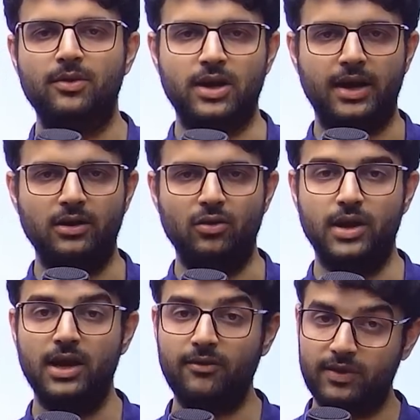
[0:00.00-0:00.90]
keep you or
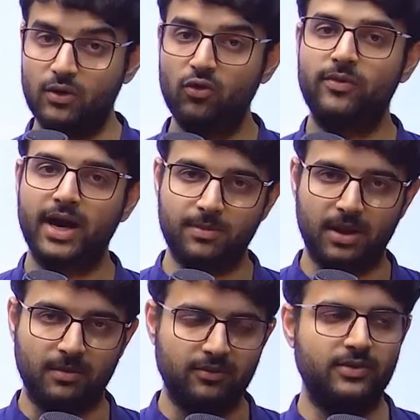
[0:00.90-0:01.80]
let you go. If they do
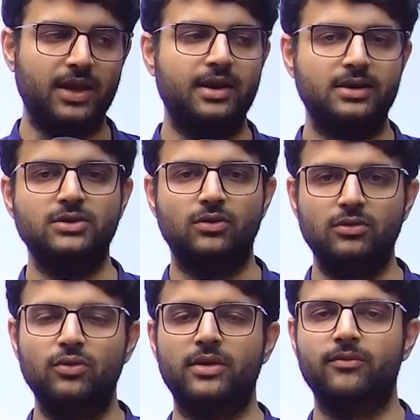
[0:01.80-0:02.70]
find PMF, then
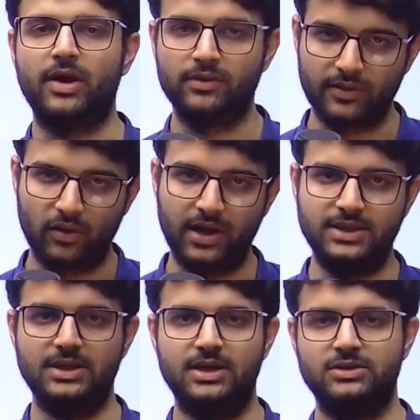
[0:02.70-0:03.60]
it's you know you are one of the
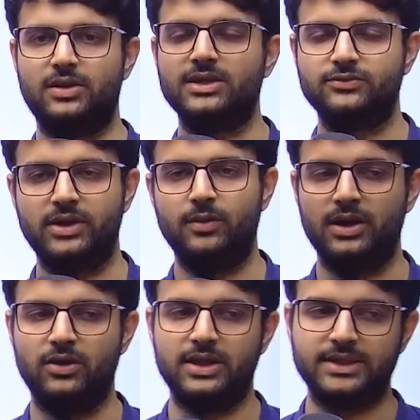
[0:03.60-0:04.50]
founding engineers. You can ask
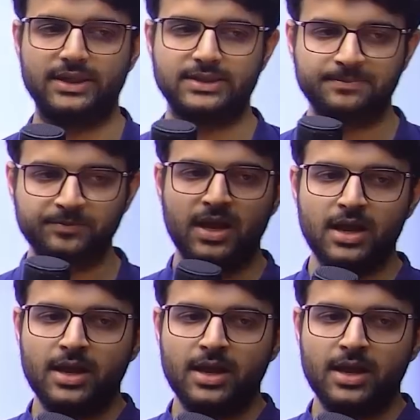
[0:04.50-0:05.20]
for equity, all that jazz.